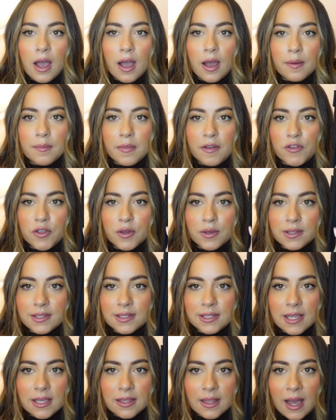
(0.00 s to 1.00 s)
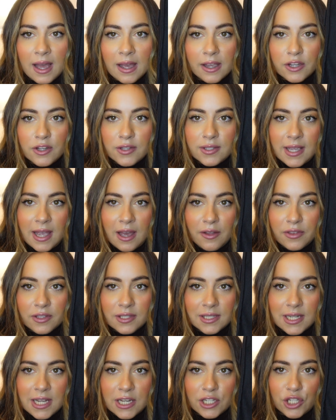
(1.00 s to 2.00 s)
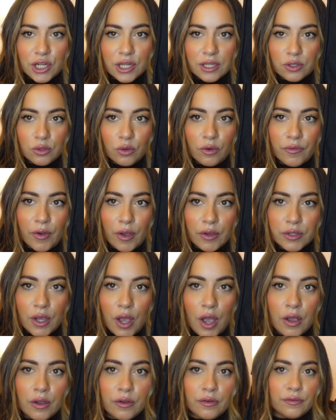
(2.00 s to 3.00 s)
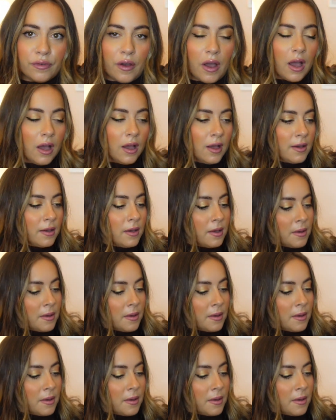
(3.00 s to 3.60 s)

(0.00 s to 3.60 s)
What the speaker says: If you can see that, can you see how the stitching sort of goes over?